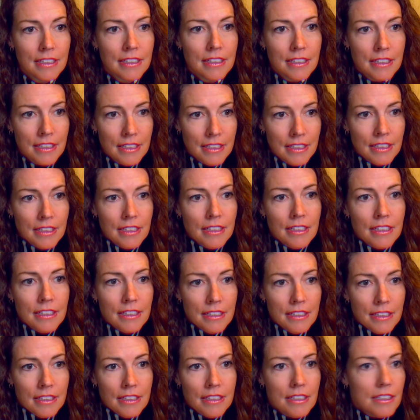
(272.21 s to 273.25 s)

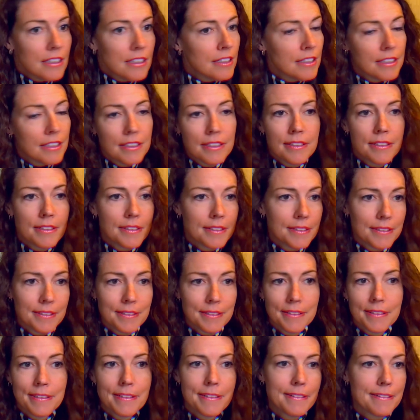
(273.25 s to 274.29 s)

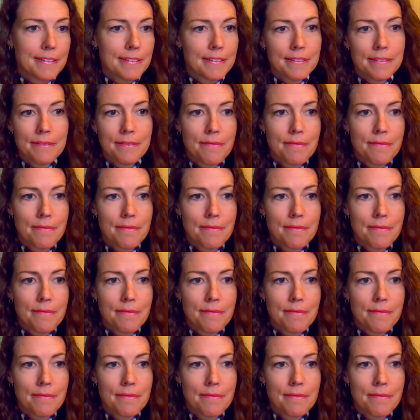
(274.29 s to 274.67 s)
No words are spoken by the person on screen.